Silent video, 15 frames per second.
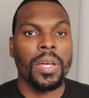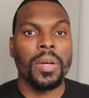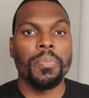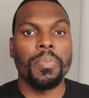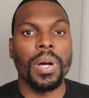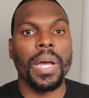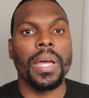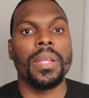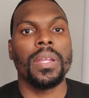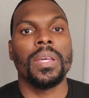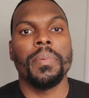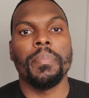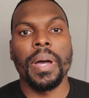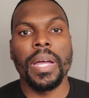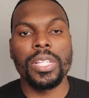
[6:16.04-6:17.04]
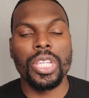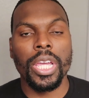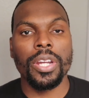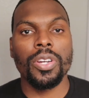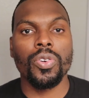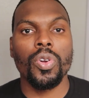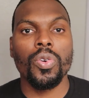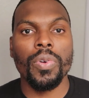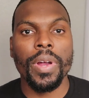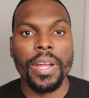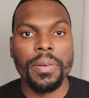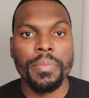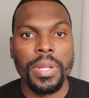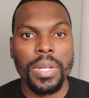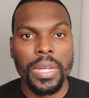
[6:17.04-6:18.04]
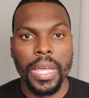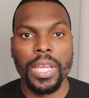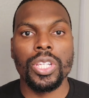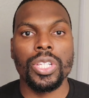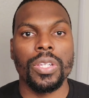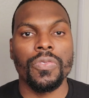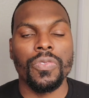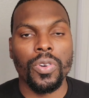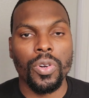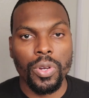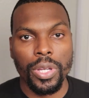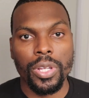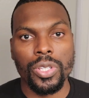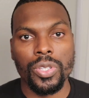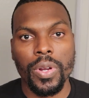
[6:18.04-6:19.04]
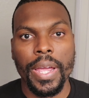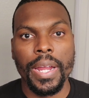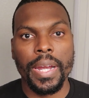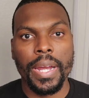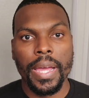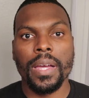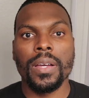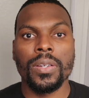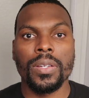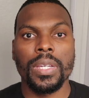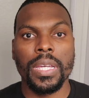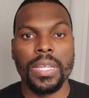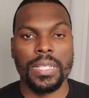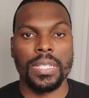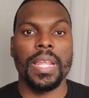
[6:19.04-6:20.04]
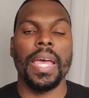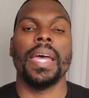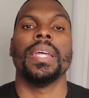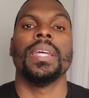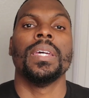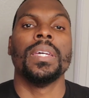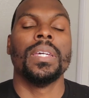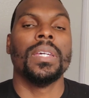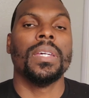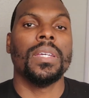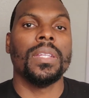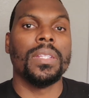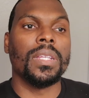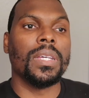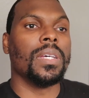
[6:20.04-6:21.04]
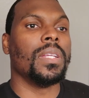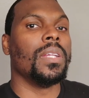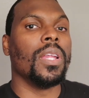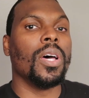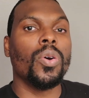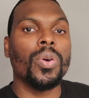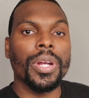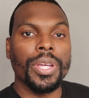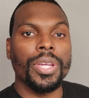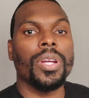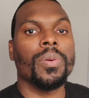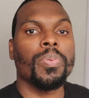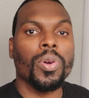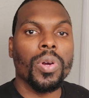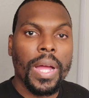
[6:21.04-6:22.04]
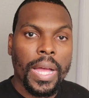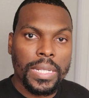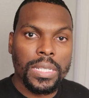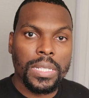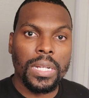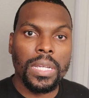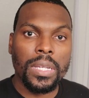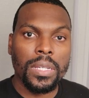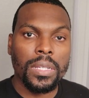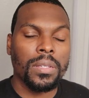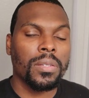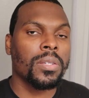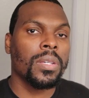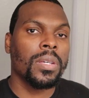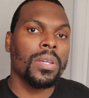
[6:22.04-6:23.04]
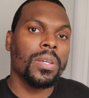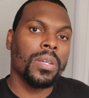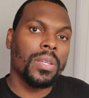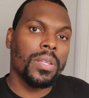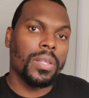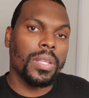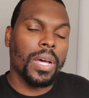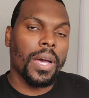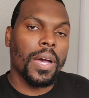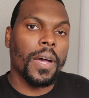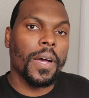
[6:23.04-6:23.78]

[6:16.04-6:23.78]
But my general recommendation for oils right now is that the lower your porosity, the